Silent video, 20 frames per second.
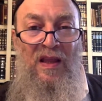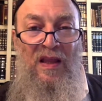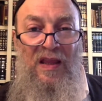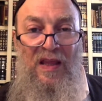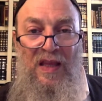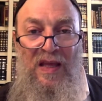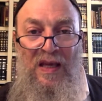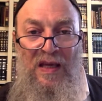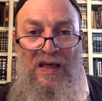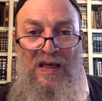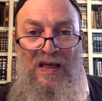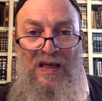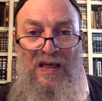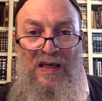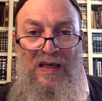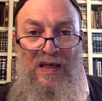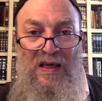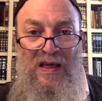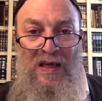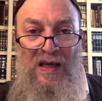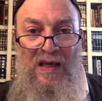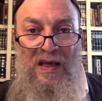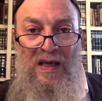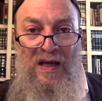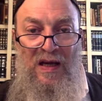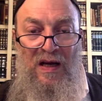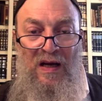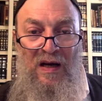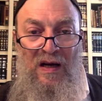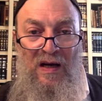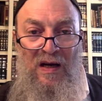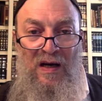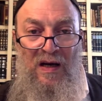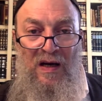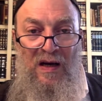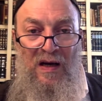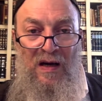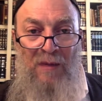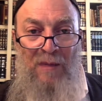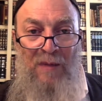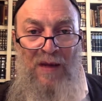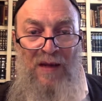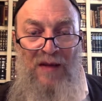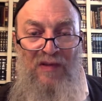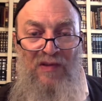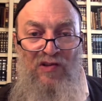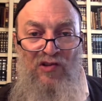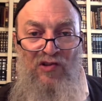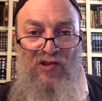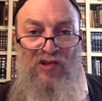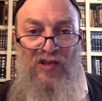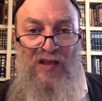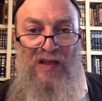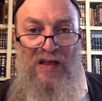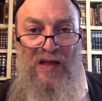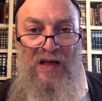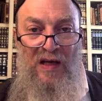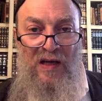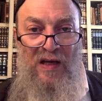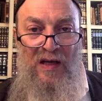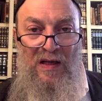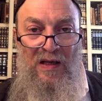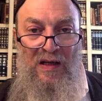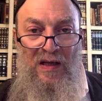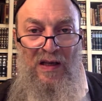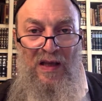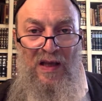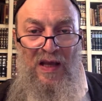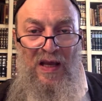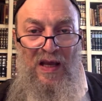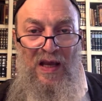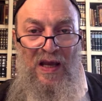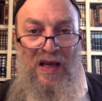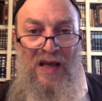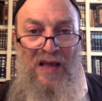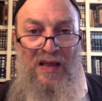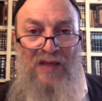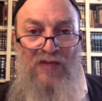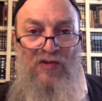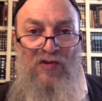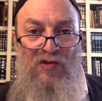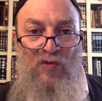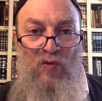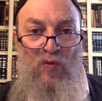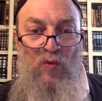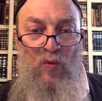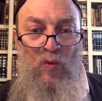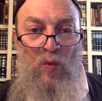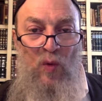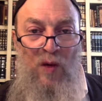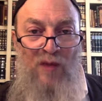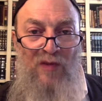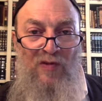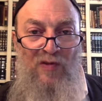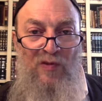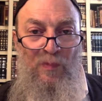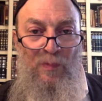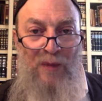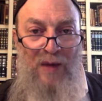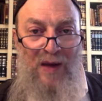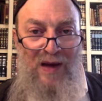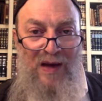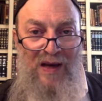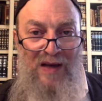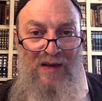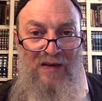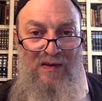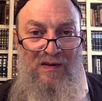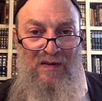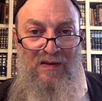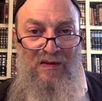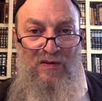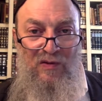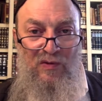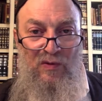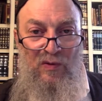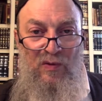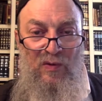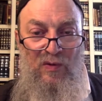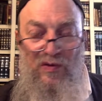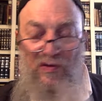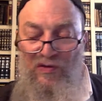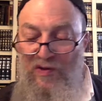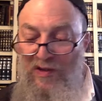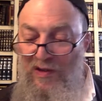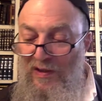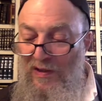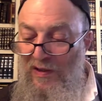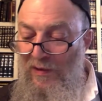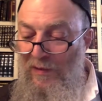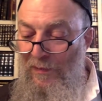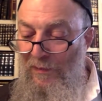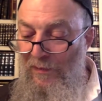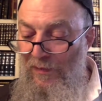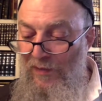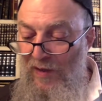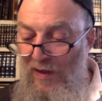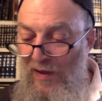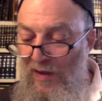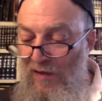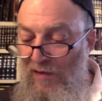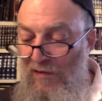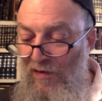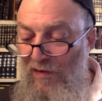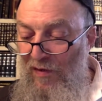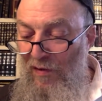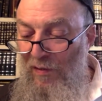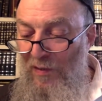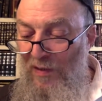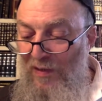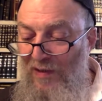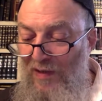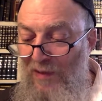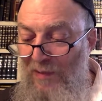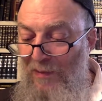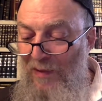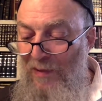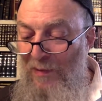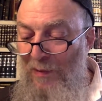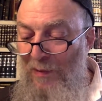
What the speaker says: think about the Shechina, and that you want to bind to the Shechina. Yomer tamid